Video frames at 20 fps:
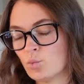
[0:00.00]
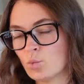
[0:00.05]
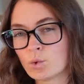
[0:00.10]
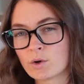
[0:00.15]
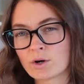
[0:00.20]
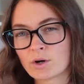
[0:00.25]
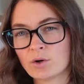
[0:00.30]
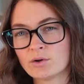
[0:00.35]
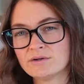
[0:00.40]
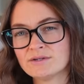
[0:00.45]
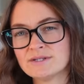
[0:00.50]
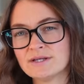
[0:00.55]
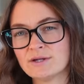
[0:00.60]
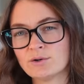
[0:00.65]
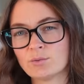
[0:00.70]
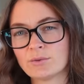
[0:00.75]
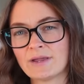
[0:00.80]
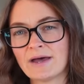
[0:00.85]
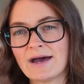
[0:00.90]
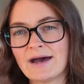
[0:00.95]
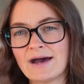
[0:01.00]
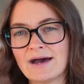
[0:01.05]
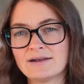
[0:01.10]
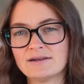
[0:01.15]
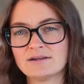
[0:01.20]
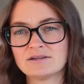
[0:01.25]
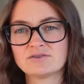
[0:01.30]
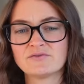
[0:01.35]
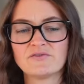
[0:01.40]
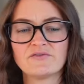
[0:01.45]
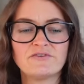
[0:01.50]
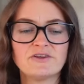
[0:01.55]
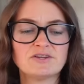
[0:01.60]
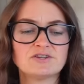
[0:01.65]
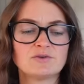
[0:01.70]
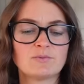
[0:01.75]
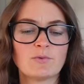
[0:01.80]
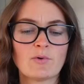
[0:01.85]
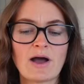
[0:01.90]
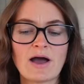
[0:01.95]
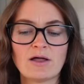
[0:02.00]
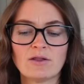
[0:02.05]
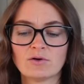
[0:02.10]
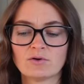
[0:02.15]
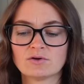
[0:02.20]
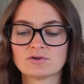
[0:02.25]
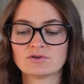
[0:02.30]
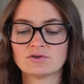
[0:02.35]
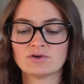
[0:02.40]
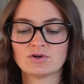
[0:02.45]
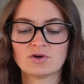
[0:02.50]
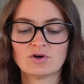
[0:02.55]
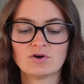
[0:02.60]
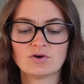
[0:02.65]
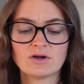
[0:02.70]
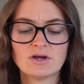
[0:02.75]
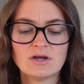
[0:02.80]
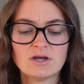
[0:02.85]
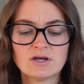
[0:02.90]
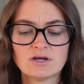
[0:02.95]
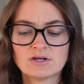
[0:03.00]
water content or the hardness of a vegetable, how long it's going to cook.